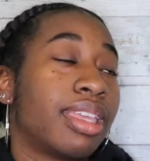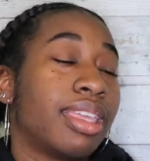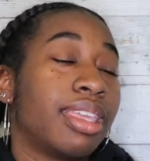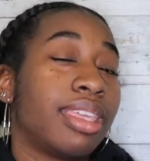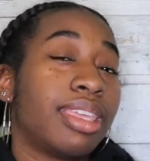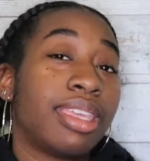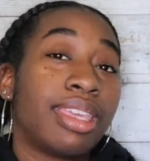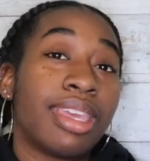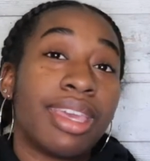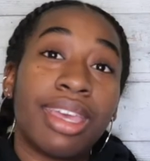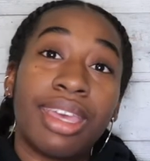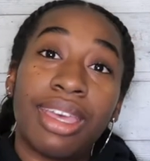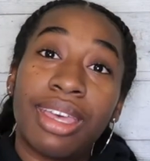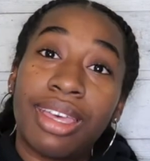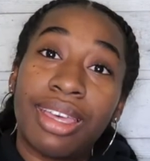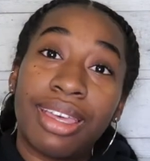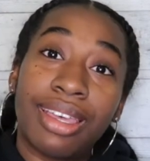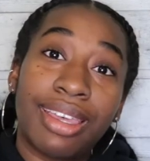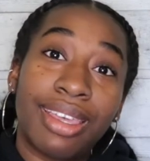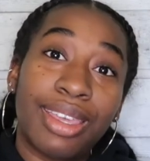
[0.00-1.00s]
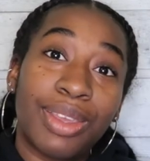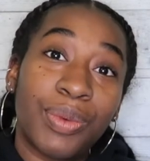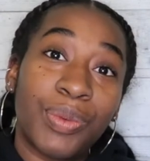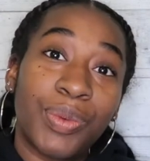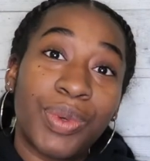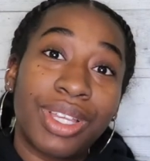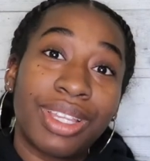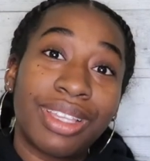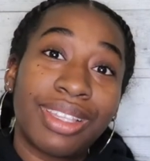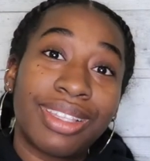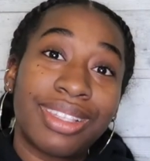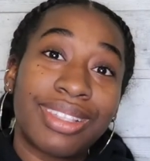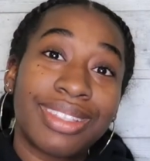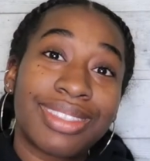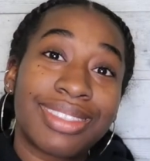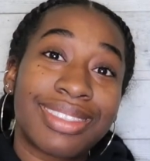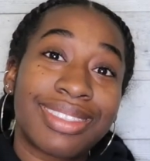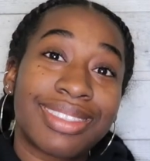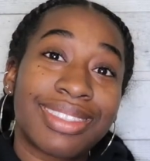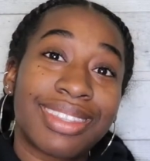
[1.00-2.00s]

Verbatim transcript: yeah it was